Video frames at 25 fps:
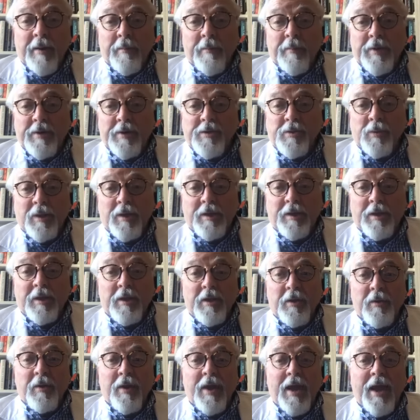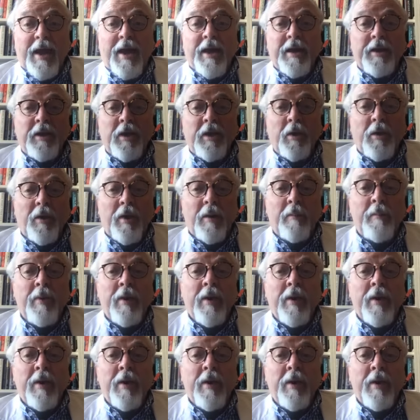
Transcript: between the UK and Europe